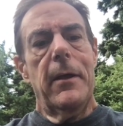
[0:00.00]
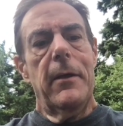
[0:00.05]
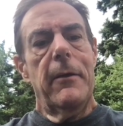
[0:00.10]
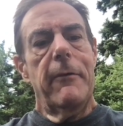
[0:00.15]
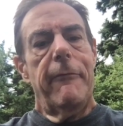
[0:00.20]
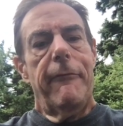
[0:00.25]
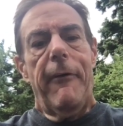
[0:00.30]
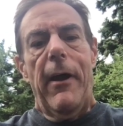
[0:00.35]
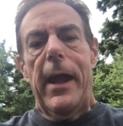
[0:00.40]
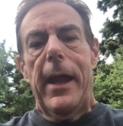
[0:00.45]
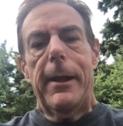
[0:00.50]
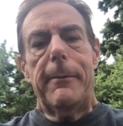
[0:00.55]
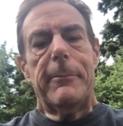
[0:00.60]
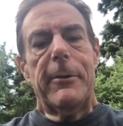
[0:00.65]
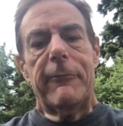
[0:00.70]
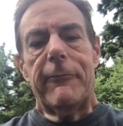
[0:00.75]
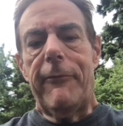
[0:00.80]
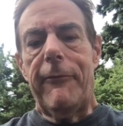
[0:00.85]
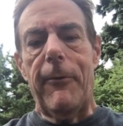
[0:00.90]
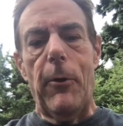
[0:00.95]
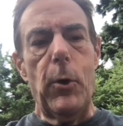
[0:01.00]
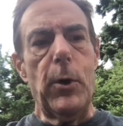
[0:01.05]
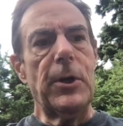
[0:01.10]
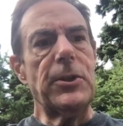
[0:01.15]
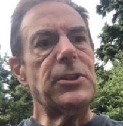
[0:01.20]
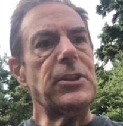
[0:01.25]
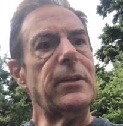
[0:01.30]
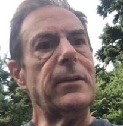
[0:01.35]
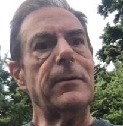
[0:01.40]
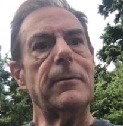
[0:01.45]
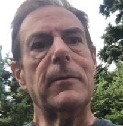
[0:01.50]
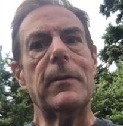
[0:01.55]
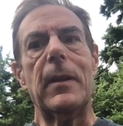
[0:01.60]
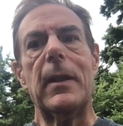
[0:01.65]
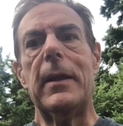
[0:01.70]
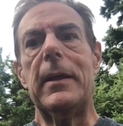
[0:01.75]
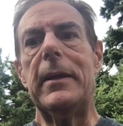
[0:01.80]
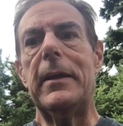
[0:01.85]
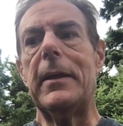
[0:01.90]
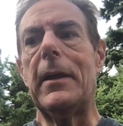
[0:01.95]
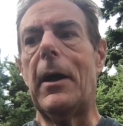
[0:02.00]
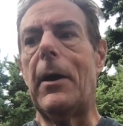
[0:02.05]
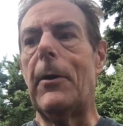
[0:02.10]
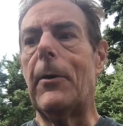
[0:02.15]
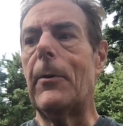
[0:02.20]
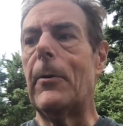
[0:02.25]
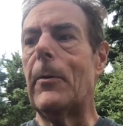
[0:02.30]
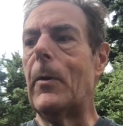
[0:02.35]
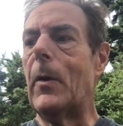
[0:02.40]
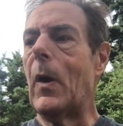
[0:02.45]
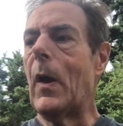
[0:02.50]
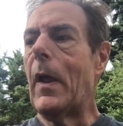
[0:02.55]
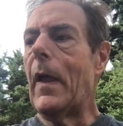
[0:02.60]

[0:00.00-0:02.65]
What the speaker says: Fame and fortune, the